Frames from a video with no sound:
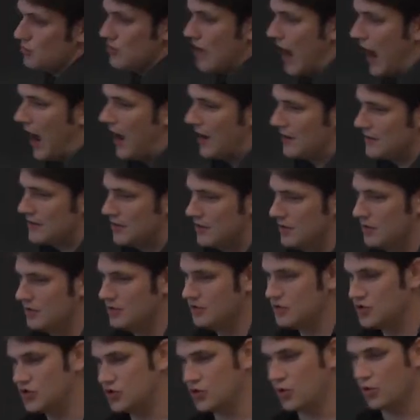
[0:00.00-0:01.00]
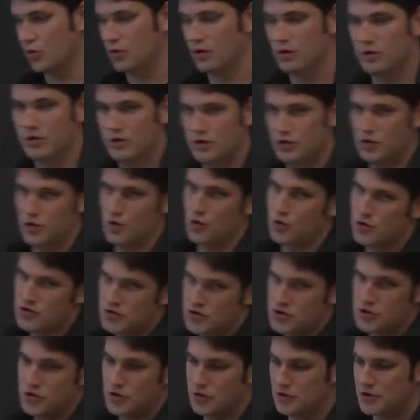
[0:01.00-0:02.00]
not store your
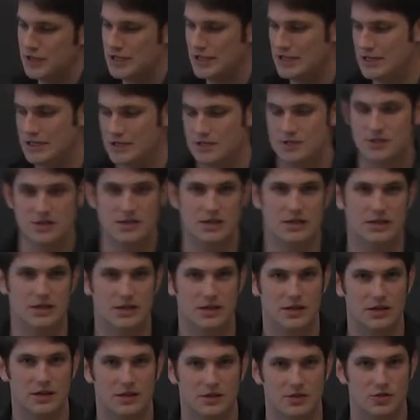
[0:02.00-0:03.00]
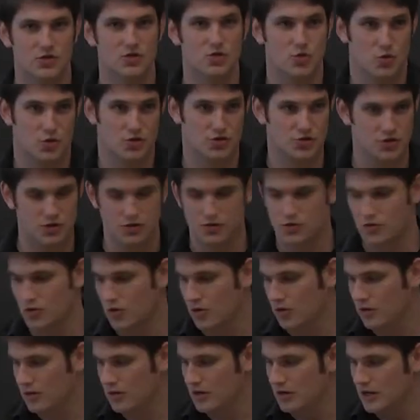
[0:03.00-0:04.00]
secure keys in source
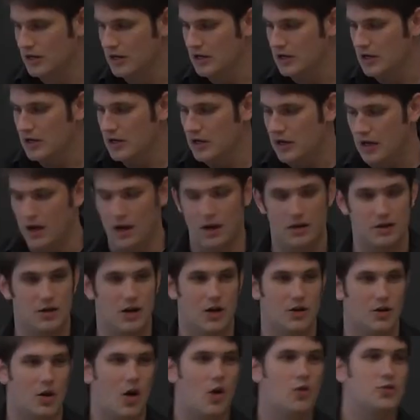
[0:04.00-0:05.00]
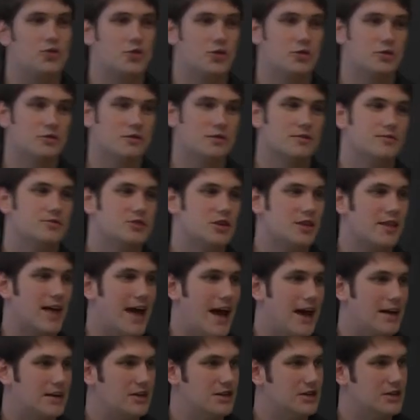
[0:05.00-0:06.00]
control. An alternative to
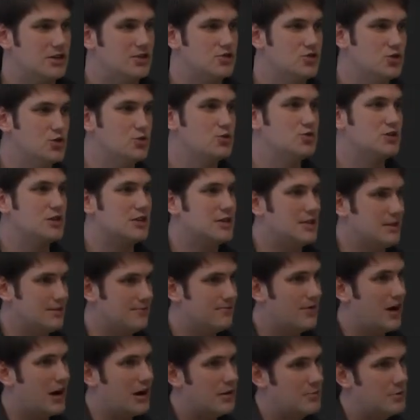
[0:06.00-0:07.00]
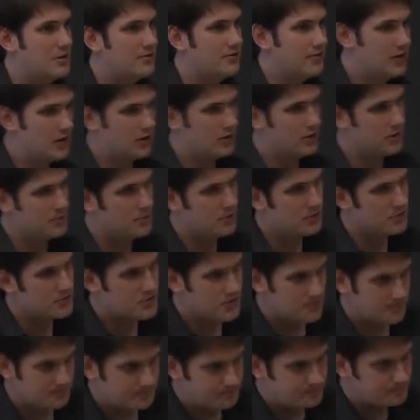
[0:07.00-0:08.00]
that is using environment
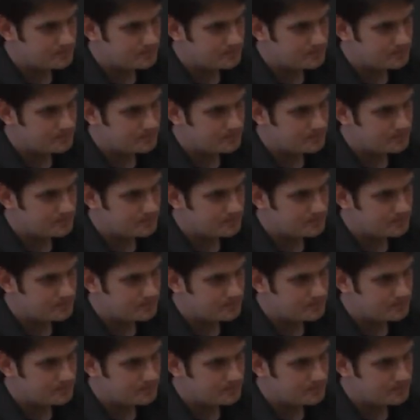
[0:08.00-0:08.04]
variables.